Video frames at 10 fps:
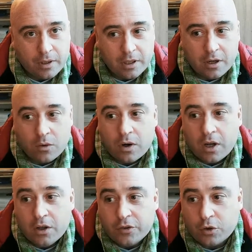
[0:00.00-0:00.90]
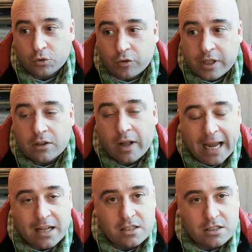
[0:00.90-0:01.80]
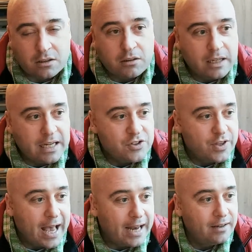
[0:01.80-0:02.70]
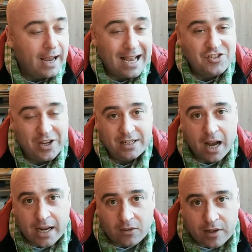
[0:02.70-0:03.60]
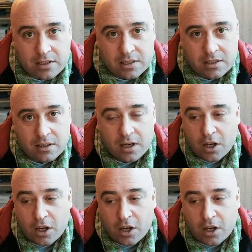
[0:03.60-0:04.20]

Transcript: You know, the real answer is that as a nihilist,